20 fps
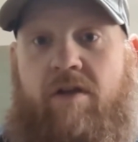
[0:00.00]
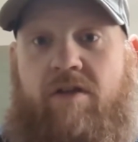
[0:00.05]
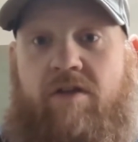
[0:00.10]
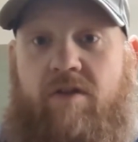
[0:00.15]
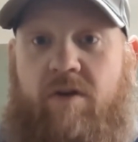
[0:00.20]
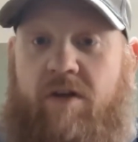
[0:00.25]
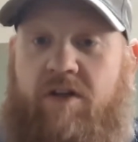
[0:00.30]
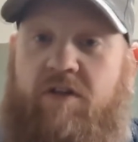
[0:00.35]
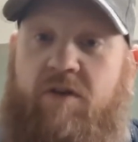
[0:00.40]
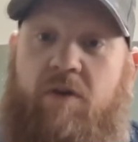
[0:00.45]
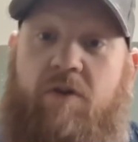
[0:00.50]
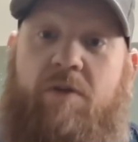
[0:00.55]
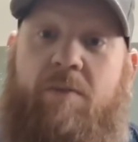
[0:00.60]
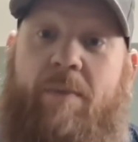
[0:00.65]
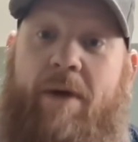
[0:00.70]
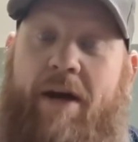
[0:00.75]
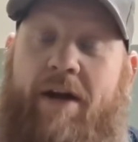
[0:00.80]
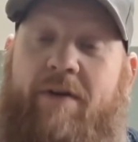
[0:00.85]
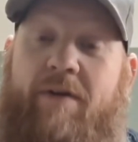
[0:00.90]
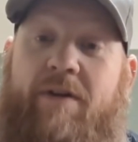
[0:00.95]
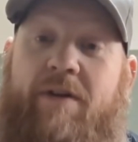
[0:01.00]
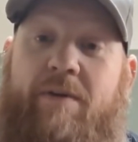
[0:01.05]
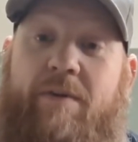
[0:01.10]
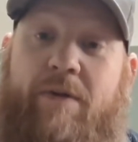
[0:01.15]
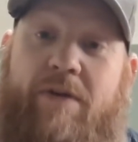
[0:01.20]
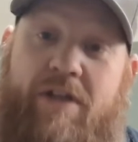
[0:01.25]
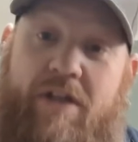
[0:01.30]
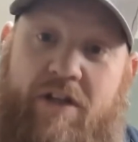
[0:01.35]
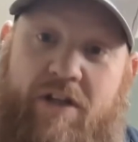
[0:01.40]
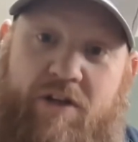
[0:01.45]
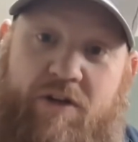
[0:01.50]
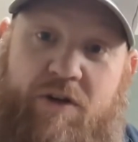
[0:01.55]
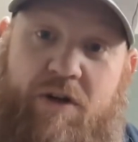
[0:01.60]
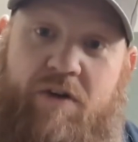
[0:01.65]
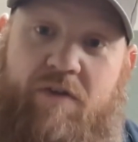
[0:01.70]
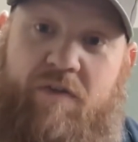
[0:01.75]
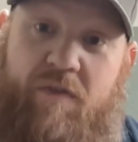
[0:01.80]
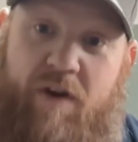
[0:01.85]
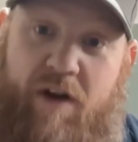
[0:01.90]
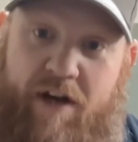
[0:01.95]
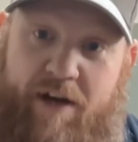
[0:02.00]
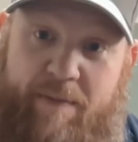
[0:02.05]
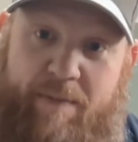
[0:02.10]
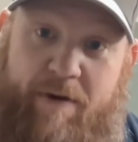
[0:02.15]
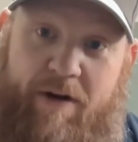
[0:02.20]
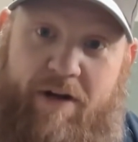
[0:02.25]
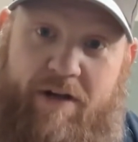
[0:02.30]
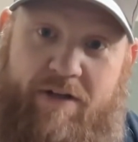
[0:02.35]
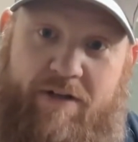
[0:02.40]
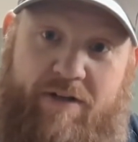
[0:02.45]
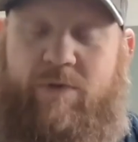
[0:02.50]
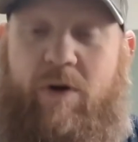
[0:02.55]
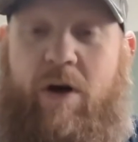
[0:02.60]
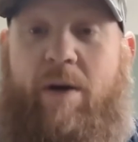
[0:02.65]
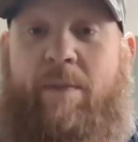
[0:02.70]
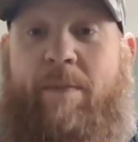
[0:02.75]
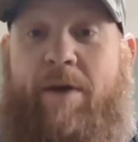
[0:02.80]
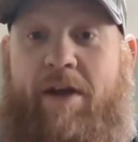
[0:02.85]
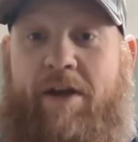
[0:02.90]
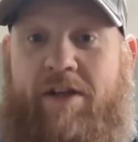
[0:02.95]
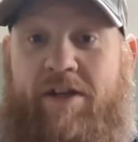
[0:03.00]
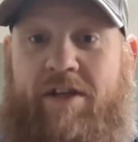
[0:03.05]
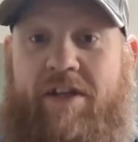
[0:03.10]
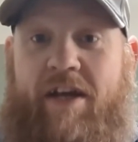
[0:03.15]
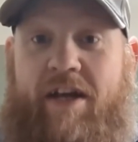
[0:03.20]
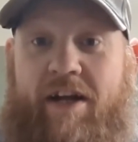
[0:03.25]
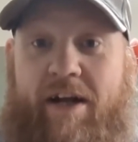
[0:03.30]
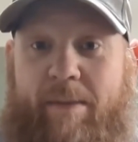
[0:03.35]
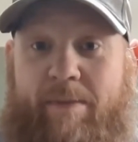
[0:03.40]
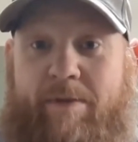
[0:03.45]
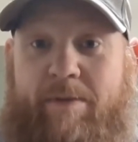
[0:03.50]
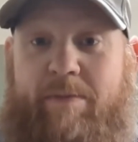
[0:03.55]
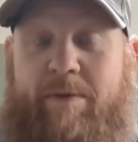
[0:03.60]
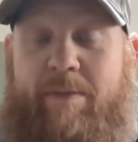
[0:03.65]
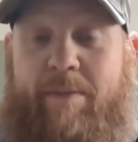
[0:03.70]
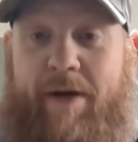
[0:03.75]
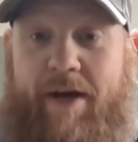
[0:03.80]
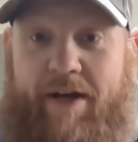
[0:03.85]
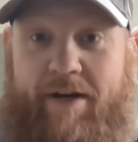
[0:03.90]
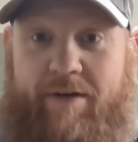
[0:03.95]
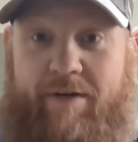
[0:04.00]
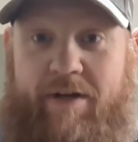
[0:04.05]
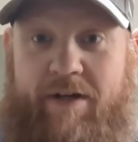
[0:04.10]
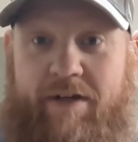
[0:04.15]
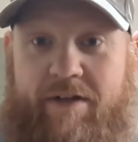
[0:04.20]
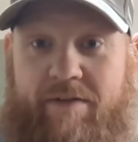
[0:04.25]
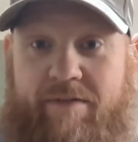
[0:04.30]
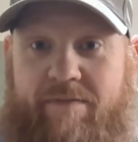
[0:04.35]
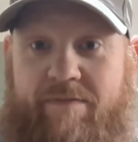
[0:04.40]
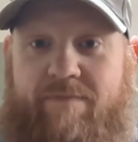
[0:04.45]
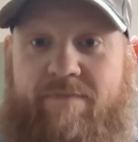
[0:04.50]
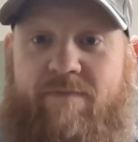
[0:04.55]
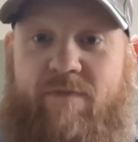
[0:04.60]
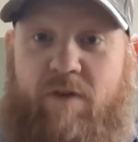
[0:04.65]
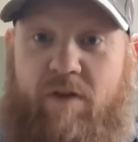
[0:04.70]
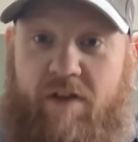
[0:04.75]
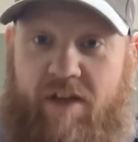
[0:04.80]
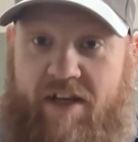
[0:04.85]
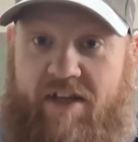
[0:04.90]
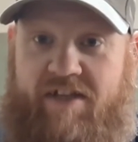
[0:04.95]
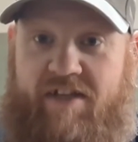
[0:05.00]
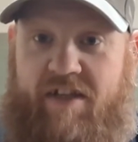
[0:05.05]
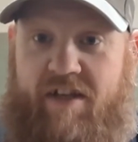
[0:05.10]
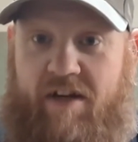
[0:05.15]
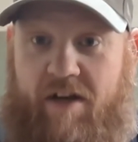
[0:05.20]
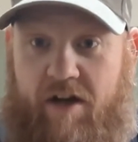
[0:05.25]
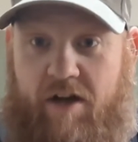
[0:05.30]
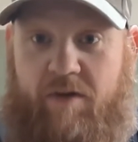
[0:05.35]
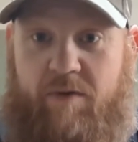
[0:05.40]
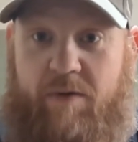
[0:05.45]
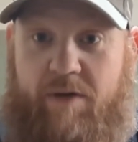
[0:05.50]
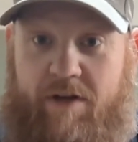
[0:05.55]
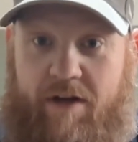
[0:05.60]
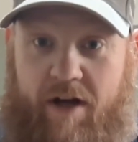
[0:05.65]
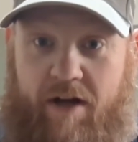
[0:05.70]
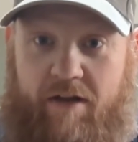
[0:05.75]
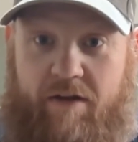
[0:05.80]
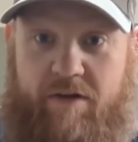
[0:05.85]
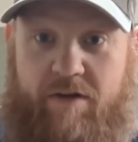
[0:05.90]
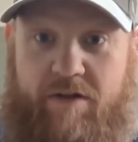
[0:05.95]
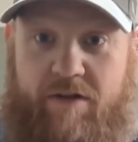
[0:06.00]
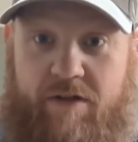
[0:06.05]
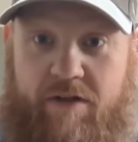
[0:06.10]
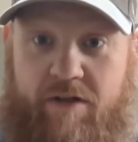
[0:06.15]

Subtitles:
So I sold the battery that was in the truck for 80 bucks. So I'm into that Optima battery for less than $100.